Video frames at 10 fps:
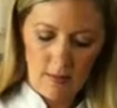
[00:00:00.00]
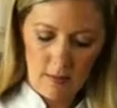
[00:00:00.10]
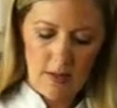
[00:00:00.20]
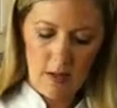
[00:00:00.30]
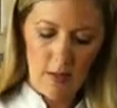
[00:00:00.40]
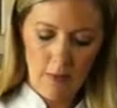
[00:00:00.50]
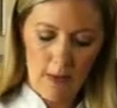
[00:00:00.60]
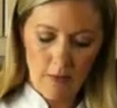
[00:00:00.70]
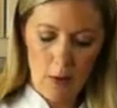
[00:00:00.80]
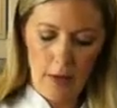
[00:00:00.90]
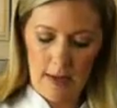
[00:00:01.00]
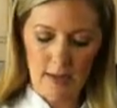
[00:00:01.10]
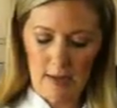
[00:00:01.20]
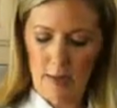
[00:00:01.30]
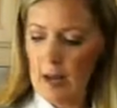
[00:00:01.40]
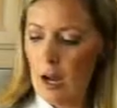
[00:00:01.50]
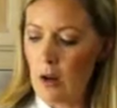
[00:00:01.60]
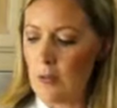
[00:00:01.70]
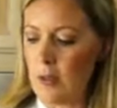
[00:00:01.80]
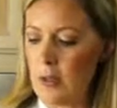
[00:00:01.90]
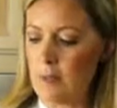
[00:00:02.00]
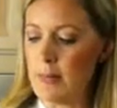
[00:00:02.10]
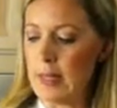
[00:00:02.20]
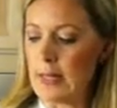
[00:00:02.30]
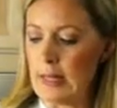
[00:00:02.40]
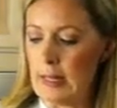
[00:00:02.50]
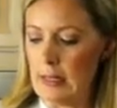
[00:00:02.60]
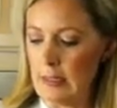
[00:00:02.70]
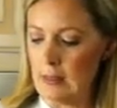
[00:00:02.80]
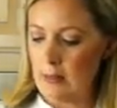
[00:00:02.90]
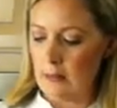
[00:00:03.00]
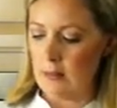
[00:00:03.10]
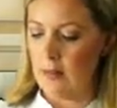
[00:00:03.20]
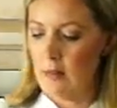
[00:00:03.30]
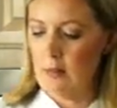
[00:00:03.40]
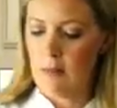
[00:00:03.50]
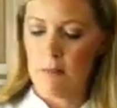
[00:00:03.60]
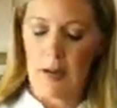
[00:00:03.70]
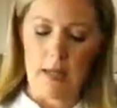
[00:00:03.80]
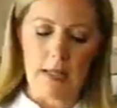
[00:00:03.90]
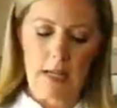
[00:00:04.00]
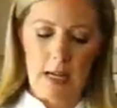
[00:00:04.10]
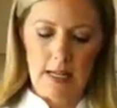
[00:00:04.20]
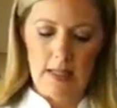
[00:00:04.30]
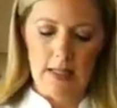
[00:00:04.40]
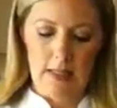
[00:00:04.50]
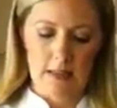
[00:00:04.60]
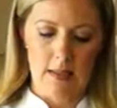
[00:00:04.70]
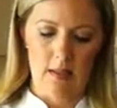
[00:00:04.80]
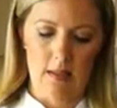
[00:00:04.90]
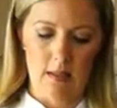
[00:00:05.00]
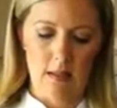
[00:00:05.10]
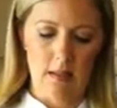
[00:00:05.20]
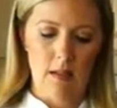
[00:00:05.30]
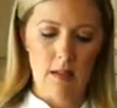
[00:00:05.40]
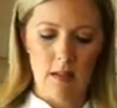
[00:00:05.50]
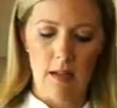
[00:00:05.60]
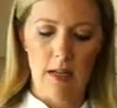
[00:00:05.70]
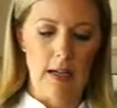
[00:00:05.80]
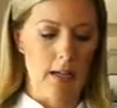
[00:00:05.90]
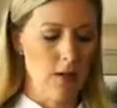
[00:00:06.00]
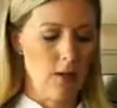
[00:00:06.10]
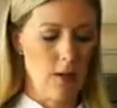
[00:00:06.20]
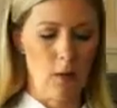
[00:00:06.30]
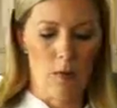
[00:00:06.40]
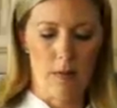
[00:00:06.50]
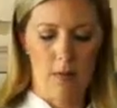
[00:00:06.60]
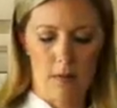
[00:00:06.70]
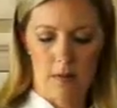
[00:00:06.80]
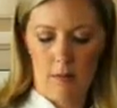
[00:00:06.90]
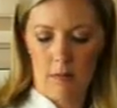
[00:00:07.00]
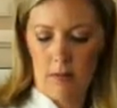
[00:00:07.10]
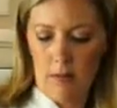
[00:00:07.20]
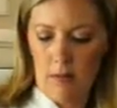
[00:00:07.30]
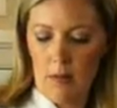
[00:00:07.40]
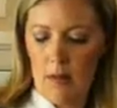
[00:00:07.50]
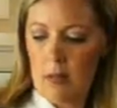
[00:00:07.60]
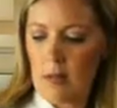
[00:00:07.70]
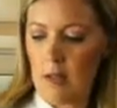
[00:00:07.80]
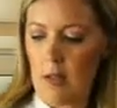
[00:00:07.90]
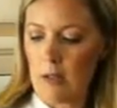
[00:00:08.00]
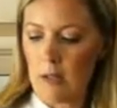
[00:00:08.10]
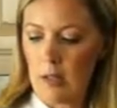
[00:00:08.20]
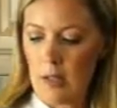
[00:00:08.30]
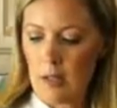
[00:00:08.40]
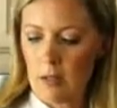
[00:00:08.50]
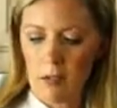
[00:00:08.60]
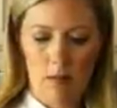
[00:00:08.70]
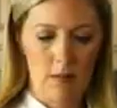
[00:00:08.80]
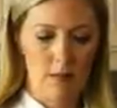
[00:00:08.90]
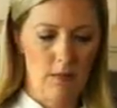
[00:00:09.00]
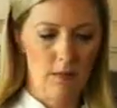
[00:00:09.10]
Dissolve that. Okay, so now I'm going to mix in my nuts and the oats. So that goes in.